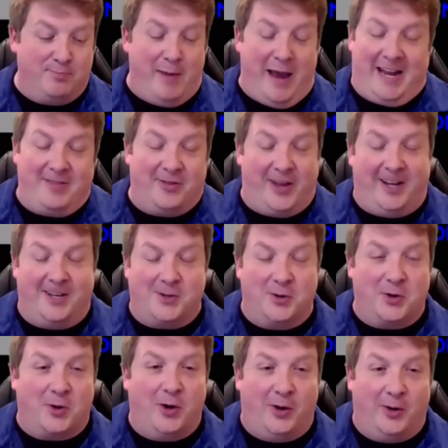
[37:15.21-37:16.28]
making things on
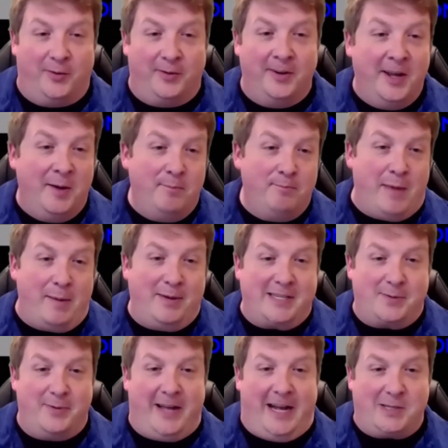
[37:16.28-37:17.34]
your own. Maybe
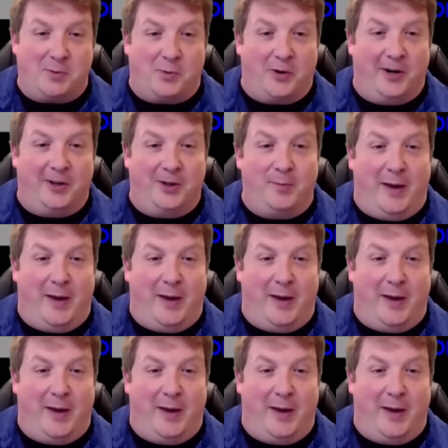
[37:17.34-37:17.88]
that's what we're going to do.